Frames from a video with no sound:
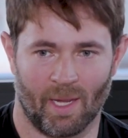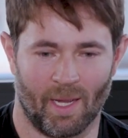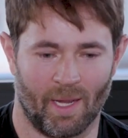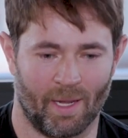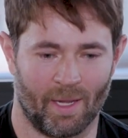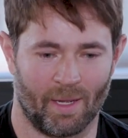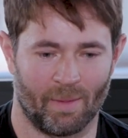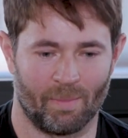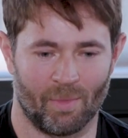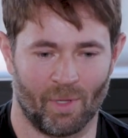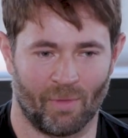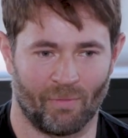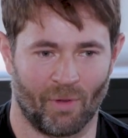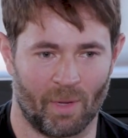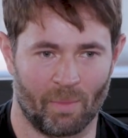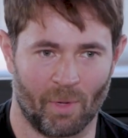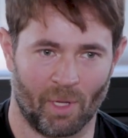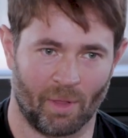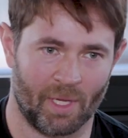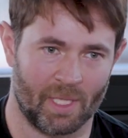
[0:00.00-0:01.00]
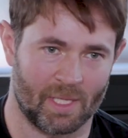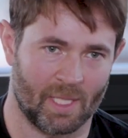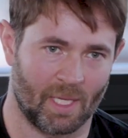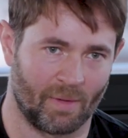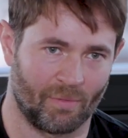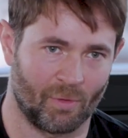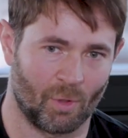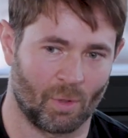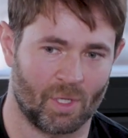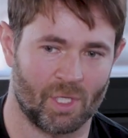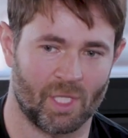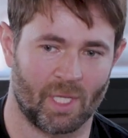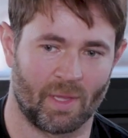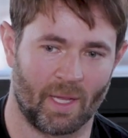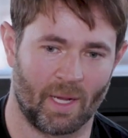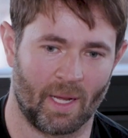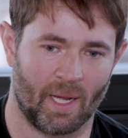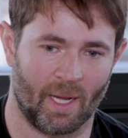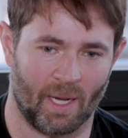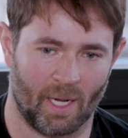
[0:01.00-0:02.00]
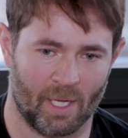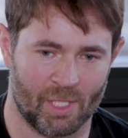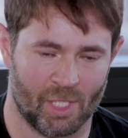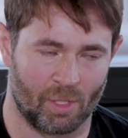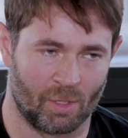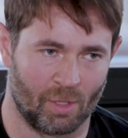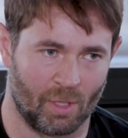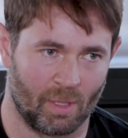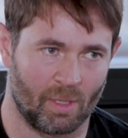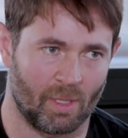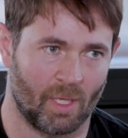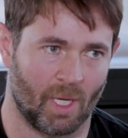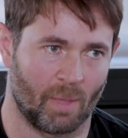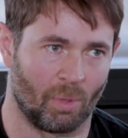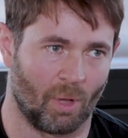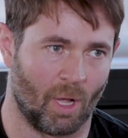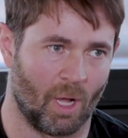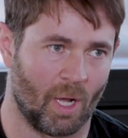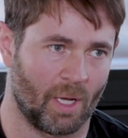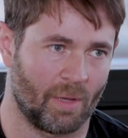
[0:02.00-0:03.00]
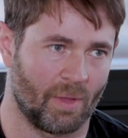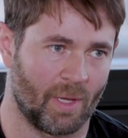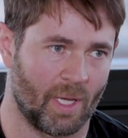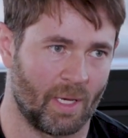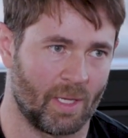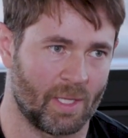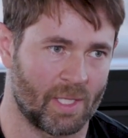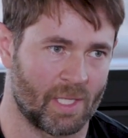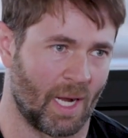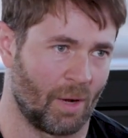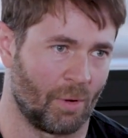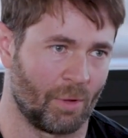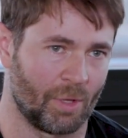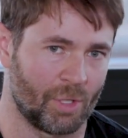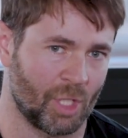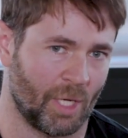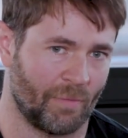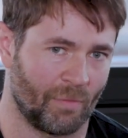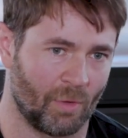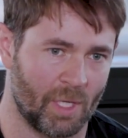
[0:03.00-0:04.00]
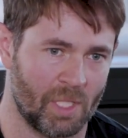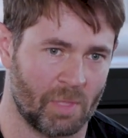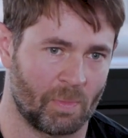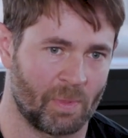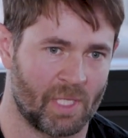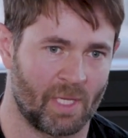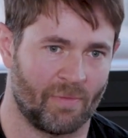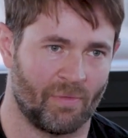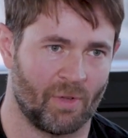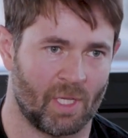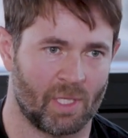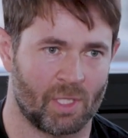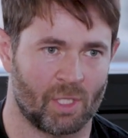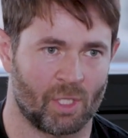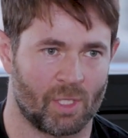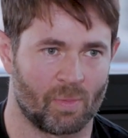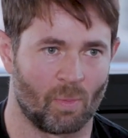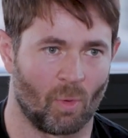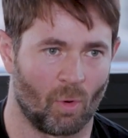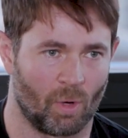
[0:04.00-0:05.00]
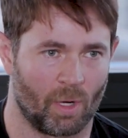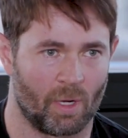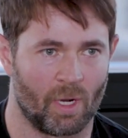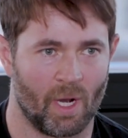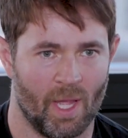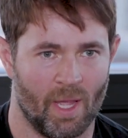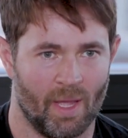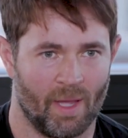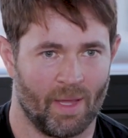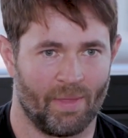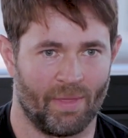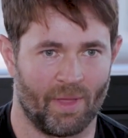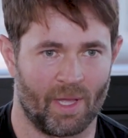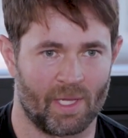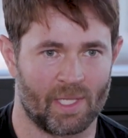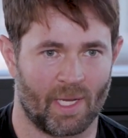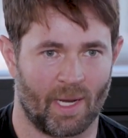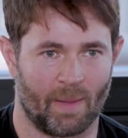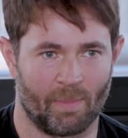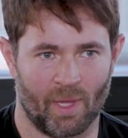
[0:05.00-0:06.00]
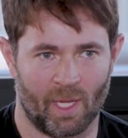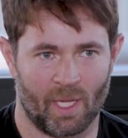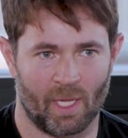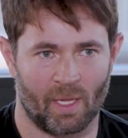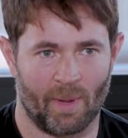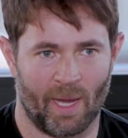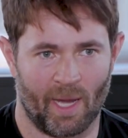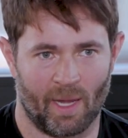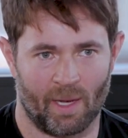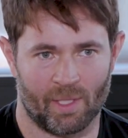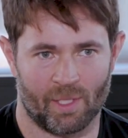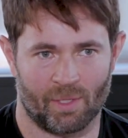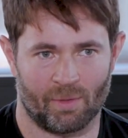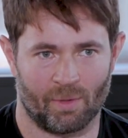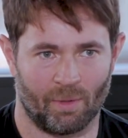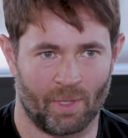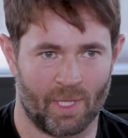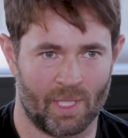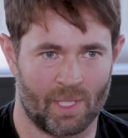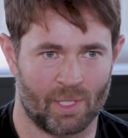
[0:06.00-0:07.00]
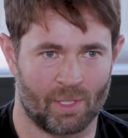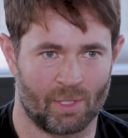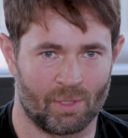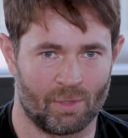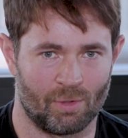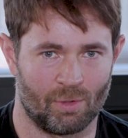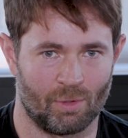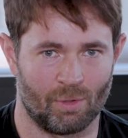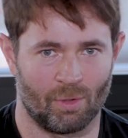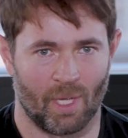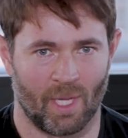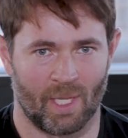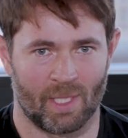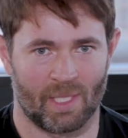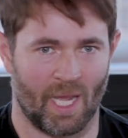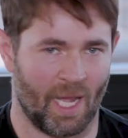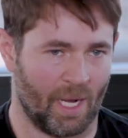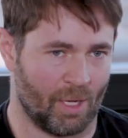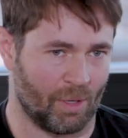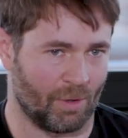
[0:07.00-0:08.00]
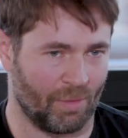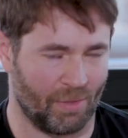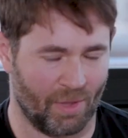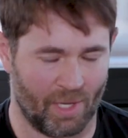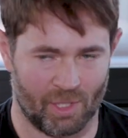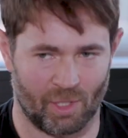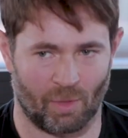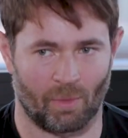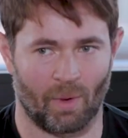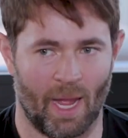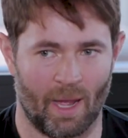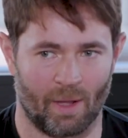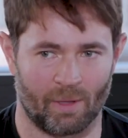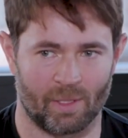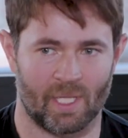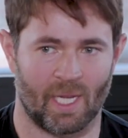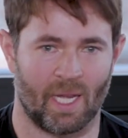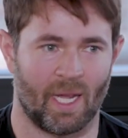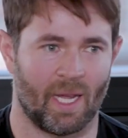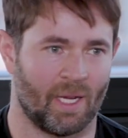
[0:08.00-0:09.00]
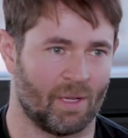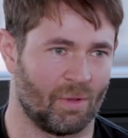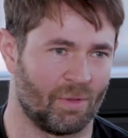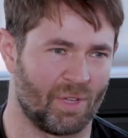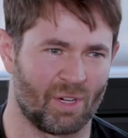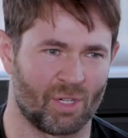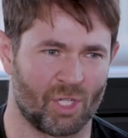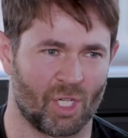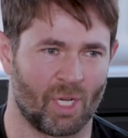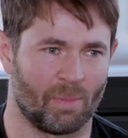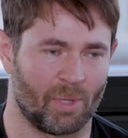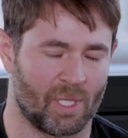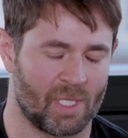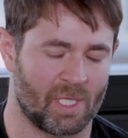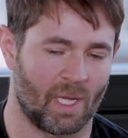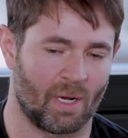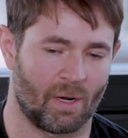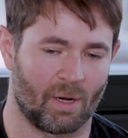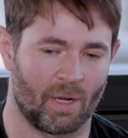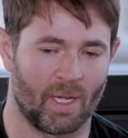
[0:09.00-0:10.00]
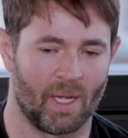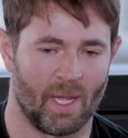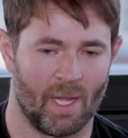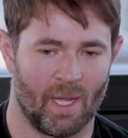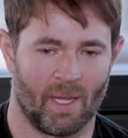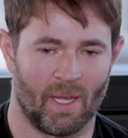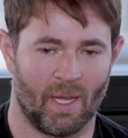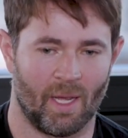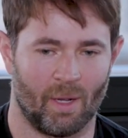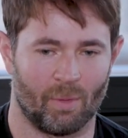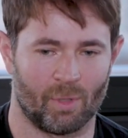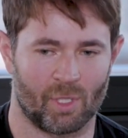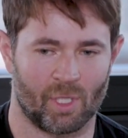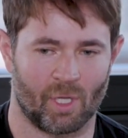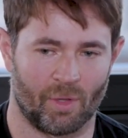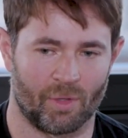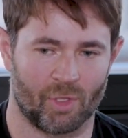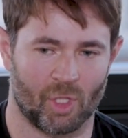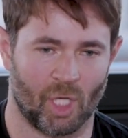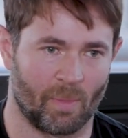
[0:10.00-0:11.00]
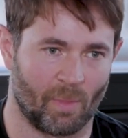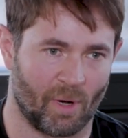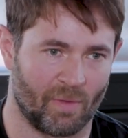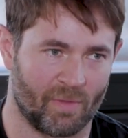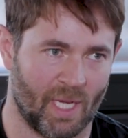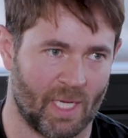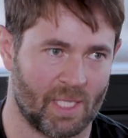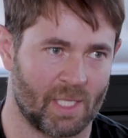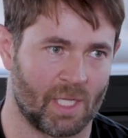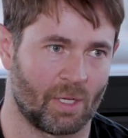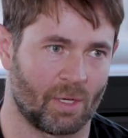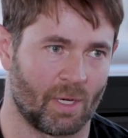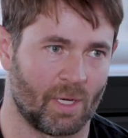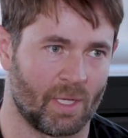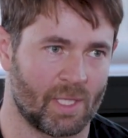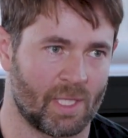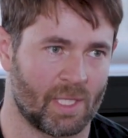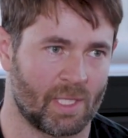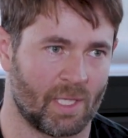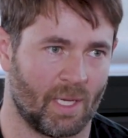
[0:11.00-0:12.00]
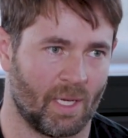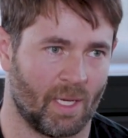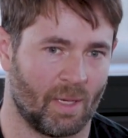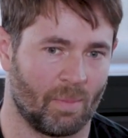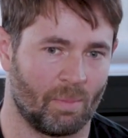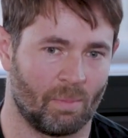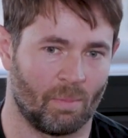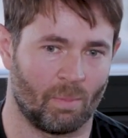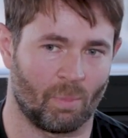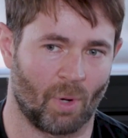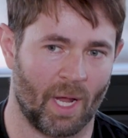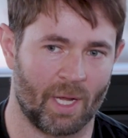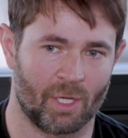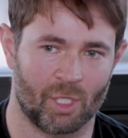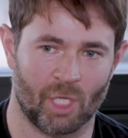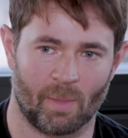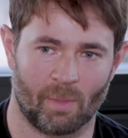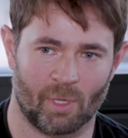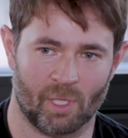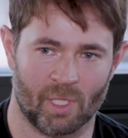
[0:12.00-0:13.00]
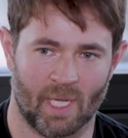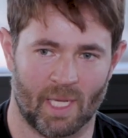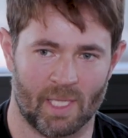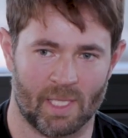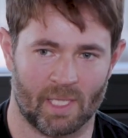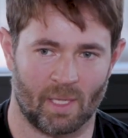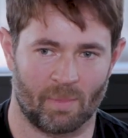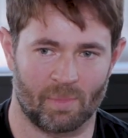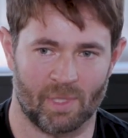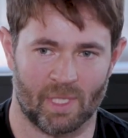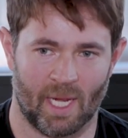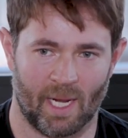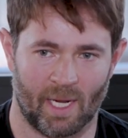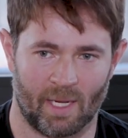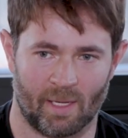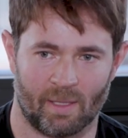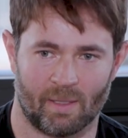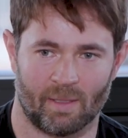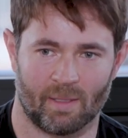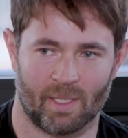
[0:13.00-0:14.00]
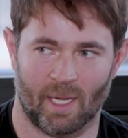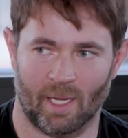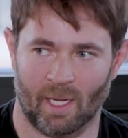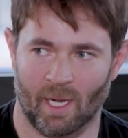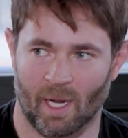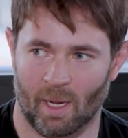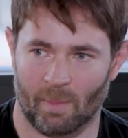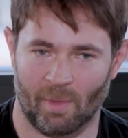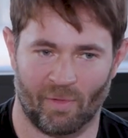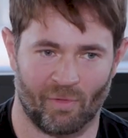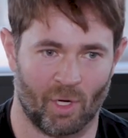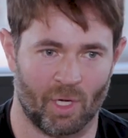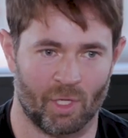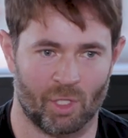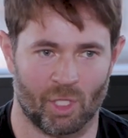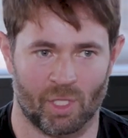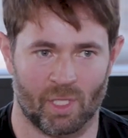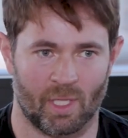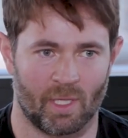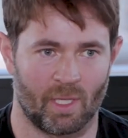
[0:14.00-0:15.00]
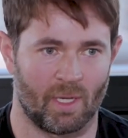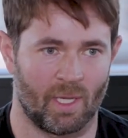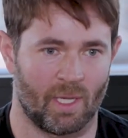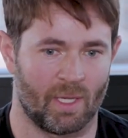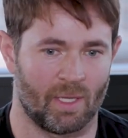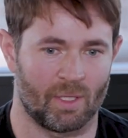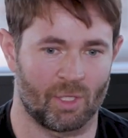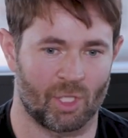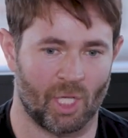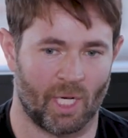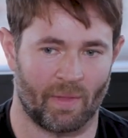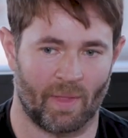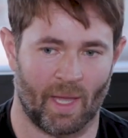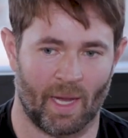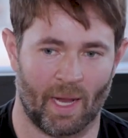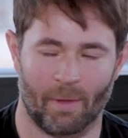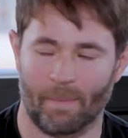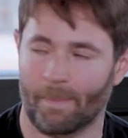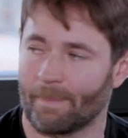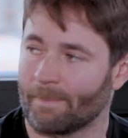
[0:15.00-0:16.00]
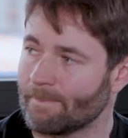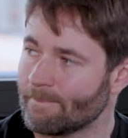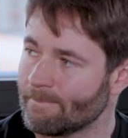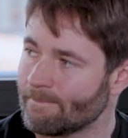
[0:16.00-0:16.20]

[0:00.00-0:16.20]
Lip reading: You can find me on LinkedIn, of course. And then I also do a blog that is not really Chick-fil-A specific. It's just more things that I'm thinking about as it relates to tech or things around tech, leadership, et cetera, which is called the Chamber of Tech Secrets, brianchambers.substack.com if you're interested in checking that out.